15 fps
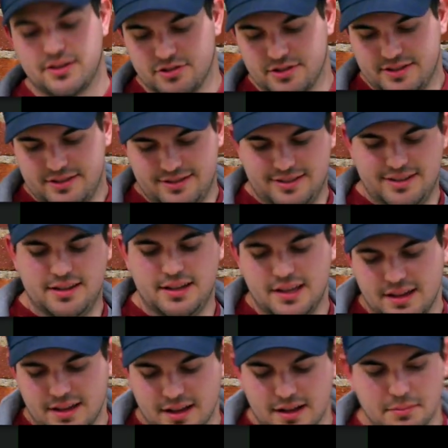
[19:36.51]
dangerous
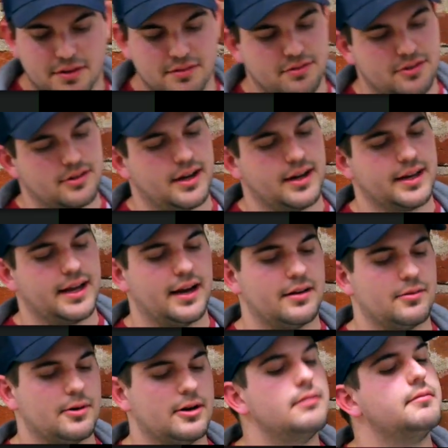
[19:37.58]
if you're not
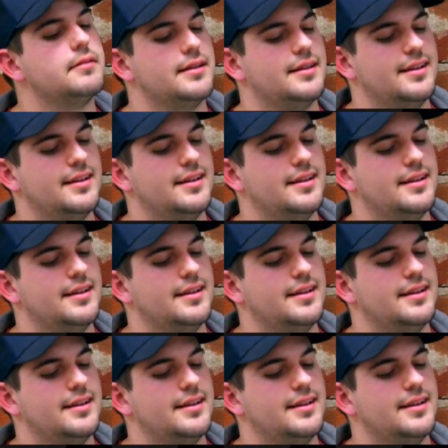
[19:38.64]
guided well.